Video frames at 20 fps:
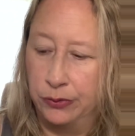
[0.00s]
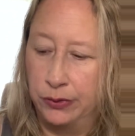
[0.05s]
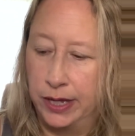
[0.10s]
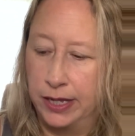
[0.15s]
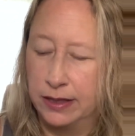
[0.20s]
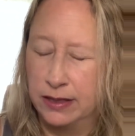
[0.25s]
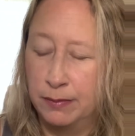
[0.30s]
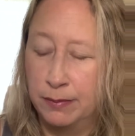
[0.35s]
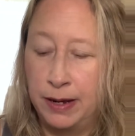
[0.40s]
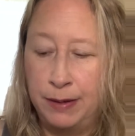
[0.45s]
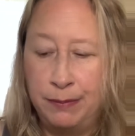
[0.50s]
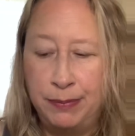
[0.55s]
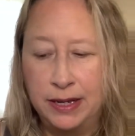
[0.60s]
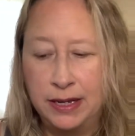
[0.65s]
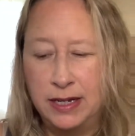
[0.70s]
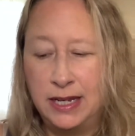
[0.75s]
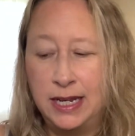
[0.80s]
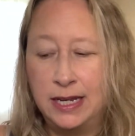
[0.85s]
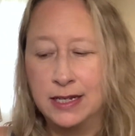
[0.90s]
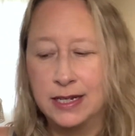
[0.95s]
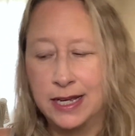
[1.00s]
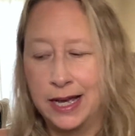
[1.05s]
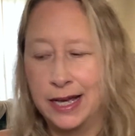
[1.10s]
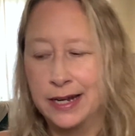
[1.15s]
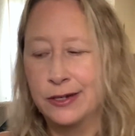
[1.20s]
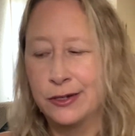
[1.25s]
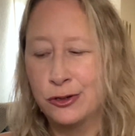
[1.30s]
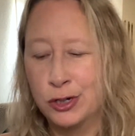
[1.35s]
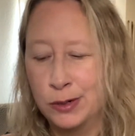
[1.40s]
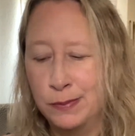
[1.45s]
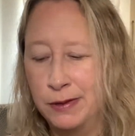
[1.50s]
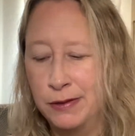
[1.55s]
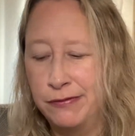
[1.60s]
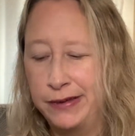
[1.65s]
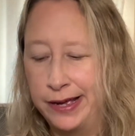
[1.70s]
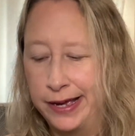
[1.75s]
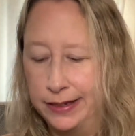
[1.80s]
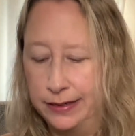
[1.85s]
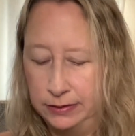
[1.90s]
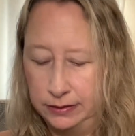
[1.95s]
Like there might be a need to kind of trim the
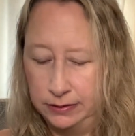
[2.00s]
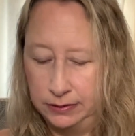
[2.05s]
fat.